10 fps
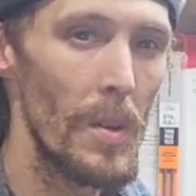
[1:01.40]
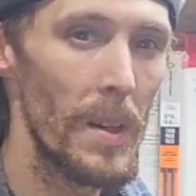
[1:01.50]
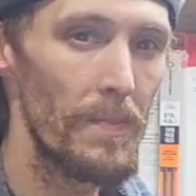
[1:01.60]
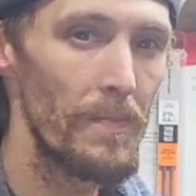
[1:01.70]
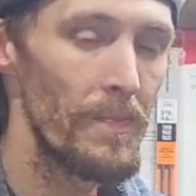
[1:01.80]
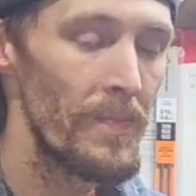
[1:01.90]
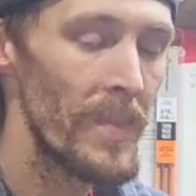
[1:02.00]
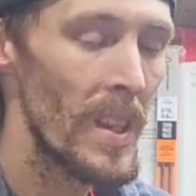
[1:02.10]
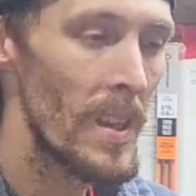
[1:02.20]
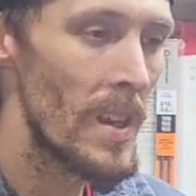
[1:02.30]
but
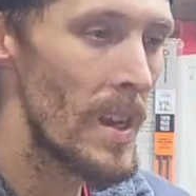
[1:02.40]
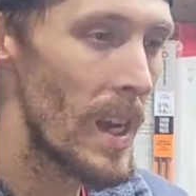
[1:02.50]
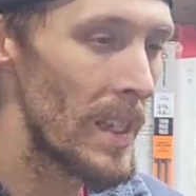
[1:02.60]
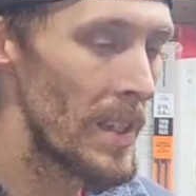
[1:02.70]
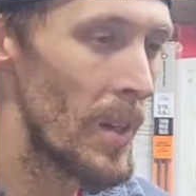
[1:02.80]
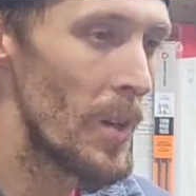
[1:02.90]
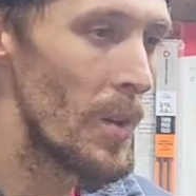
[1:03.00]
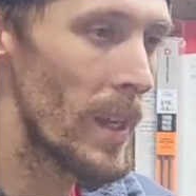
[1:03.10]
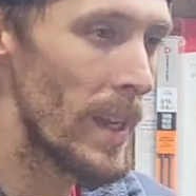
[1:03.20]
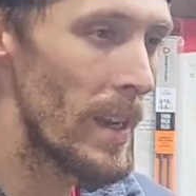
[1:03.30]
I know
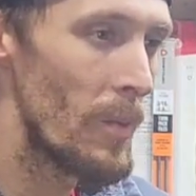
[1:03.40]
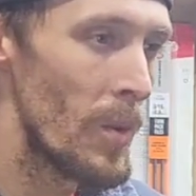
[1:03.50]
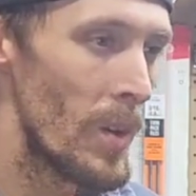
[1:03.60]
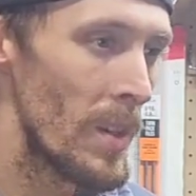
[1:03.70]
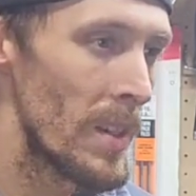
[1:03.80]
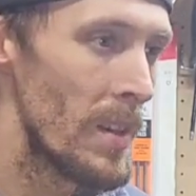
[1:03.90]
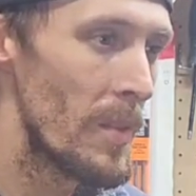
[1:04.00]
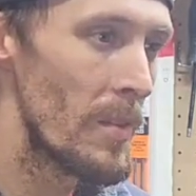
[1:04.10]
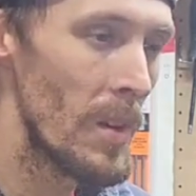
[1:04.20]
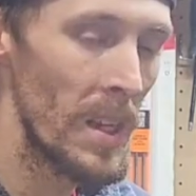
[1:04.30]
I got one of
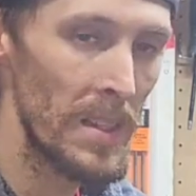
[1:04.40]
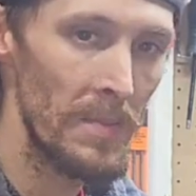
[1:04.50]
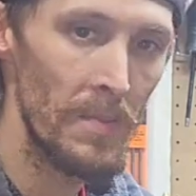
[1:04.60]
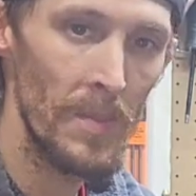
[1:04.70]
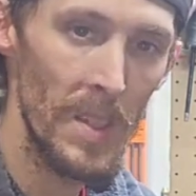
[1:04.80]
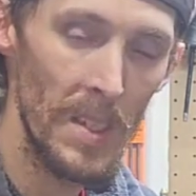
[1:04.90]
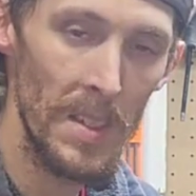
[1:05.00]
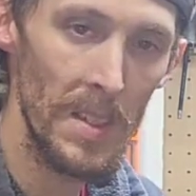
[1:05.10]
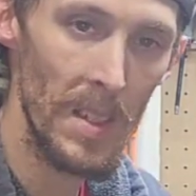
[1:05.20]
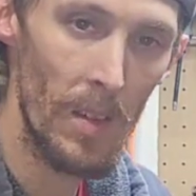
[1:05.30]
it running. This
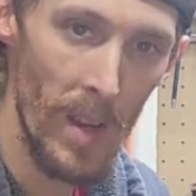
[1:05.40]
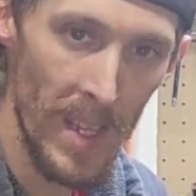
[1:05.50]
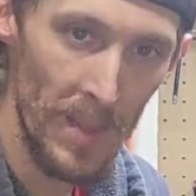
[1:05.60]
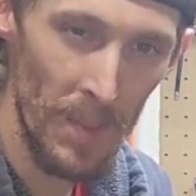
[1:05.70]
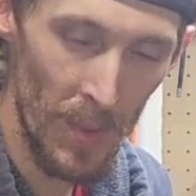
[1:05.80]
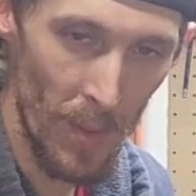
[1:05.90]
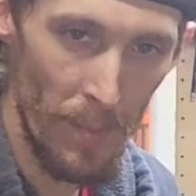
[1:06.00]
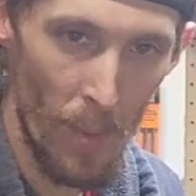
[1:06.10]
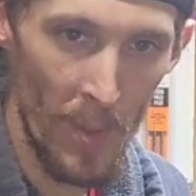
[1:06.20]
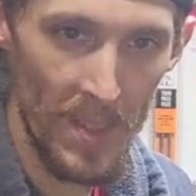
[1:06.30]
is the Craftsman
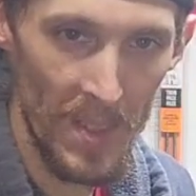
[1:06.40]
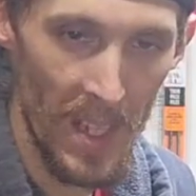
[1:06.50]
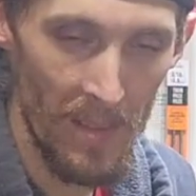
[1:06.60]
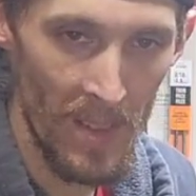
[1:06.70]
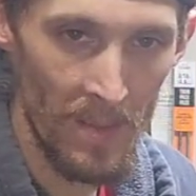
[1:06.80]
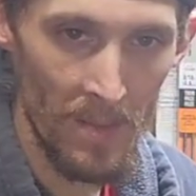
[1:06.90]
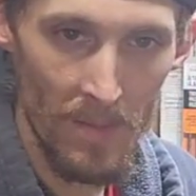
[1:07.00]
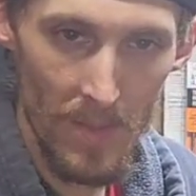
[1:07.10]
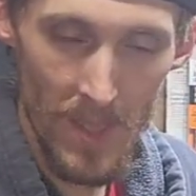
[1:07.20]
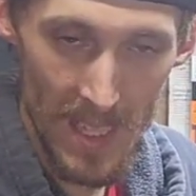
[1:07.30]
3.7
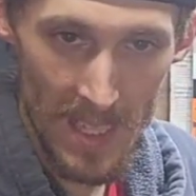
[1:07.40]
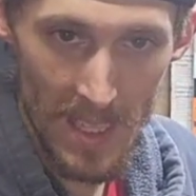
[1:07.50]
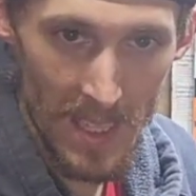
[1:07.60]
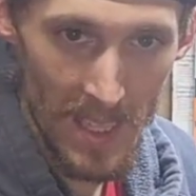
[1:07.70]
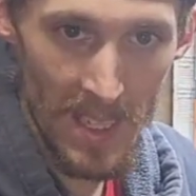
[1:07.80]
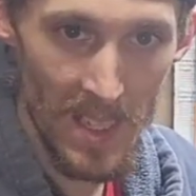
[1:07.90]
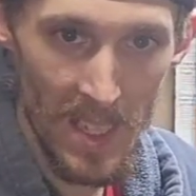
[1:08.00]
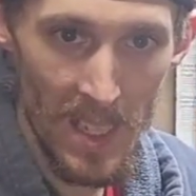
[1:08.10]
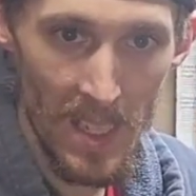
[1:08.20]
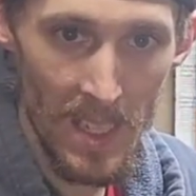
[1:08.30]

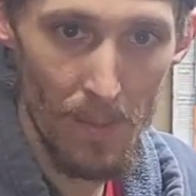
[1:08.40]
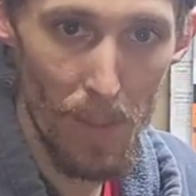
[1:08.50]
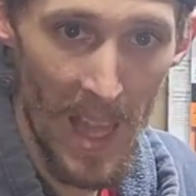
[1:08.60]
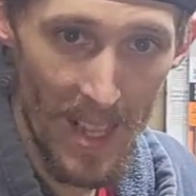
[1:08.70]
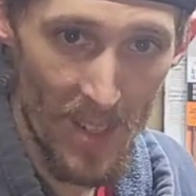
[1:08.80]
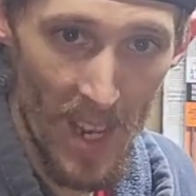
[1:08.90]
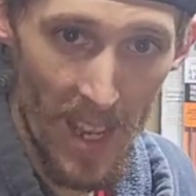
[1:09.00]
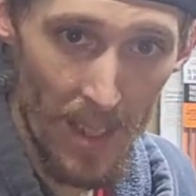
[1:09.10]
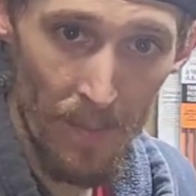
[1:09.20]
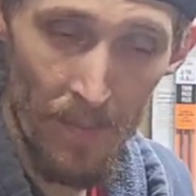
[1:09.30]
60cc
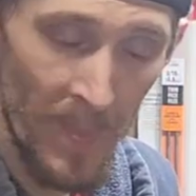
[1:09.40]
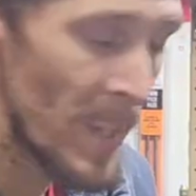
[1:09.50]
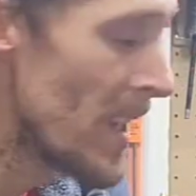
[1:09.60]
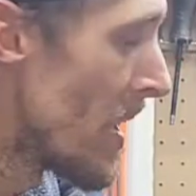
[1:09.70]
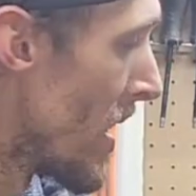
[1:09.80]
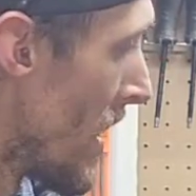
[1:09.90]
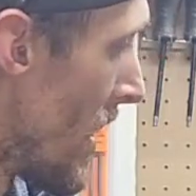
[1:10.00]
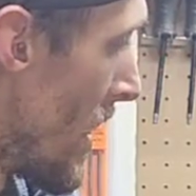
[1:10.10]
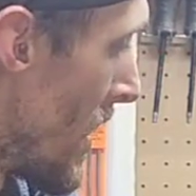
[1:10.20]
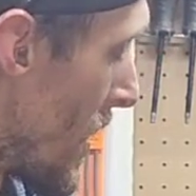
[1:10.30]
BlackJack.
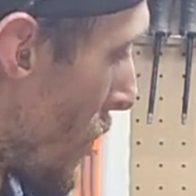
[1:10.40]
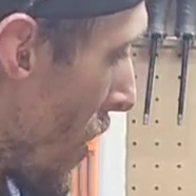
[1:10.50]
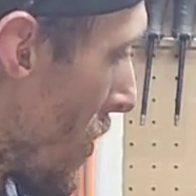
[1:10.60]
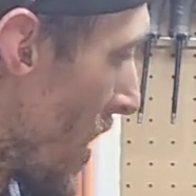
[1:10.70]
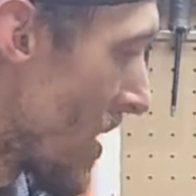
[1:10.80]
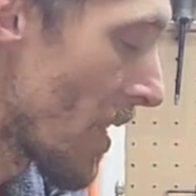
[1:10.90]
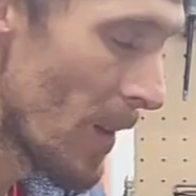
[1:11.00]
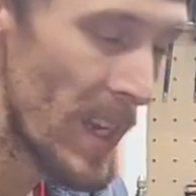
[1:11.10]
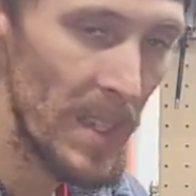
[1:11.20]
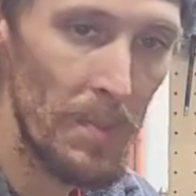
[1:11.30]
It's pretty much a
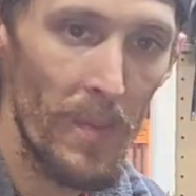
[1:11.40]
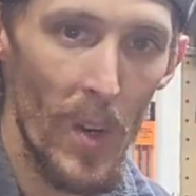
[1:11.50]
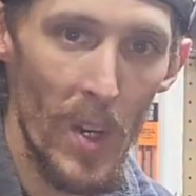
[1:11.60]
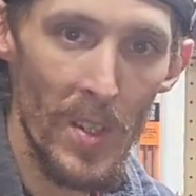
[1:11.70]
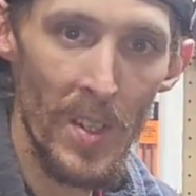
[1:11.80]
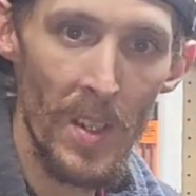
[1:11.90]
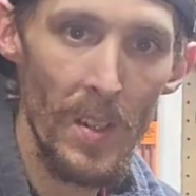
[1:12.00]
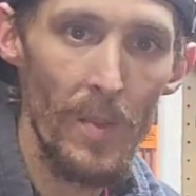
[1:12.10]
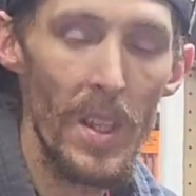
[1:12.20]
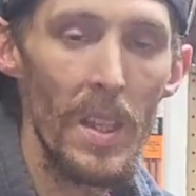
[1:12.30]
Craftsman version
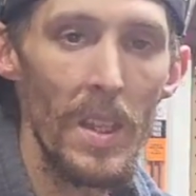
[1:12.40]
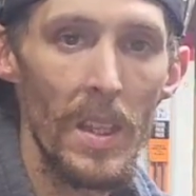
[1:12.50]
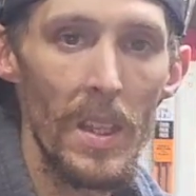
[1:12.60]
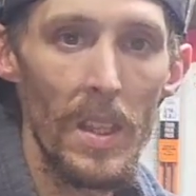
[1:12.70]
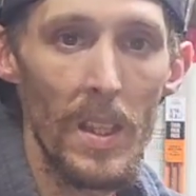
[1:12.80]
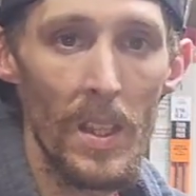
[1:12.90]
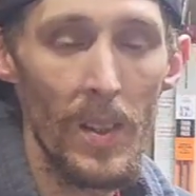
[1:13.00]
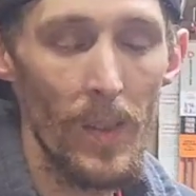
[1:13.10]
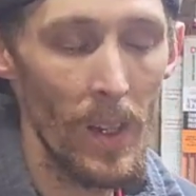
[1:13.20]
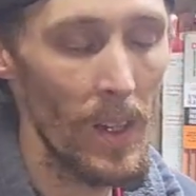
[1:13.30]
of
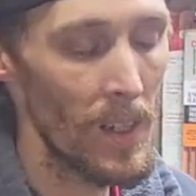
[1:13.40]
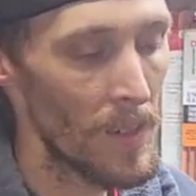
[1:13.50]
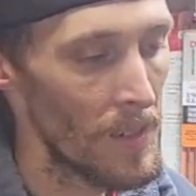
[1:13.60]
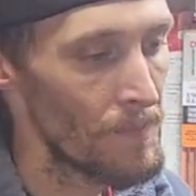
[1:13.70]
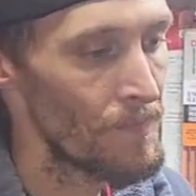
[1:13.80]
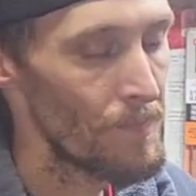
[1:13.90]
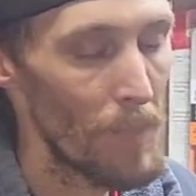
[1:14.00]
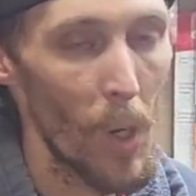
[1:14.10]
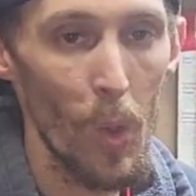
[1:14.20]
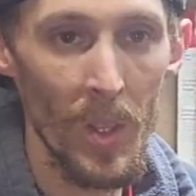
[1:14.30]
the
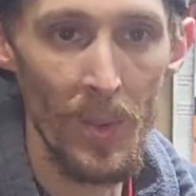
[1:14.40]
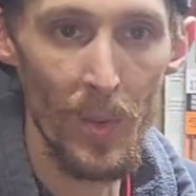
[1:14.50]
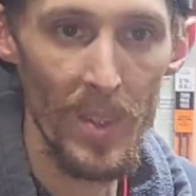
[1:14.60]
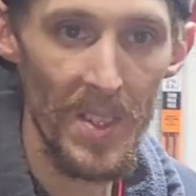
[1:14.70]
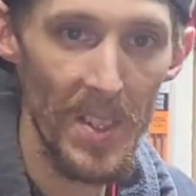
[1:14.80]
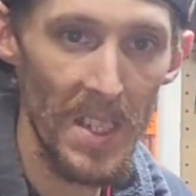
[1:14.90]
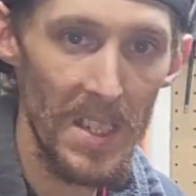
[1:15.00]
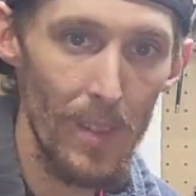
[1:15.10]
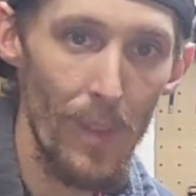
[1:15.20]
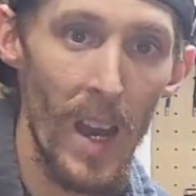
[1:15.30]
Poland
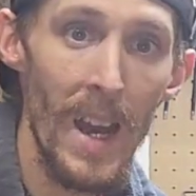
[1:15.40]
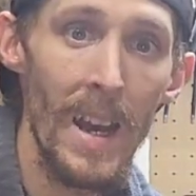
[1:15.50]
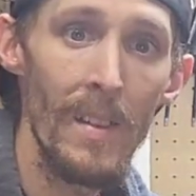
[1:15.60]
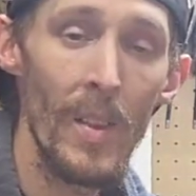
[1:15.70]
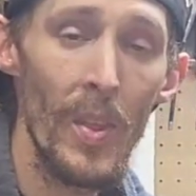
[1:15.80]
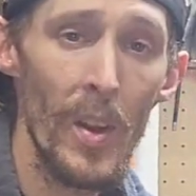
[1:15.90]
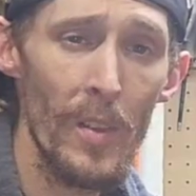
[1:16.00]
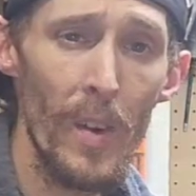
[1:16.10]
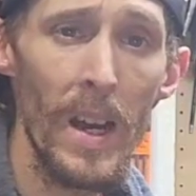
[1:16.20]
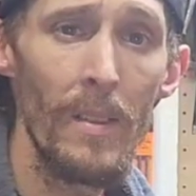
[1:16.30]
365 and
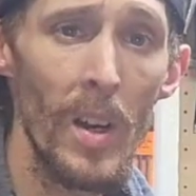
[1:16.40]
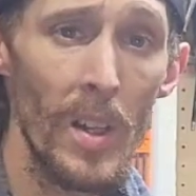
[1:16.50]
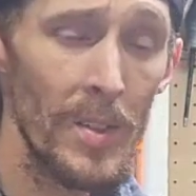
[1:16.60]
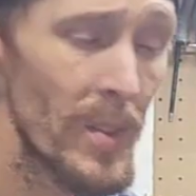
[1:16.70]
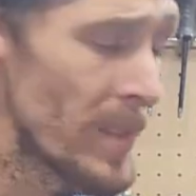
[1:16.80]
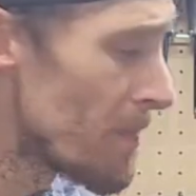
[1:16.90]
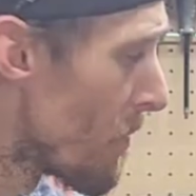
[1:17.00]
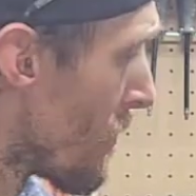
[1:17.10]
3500.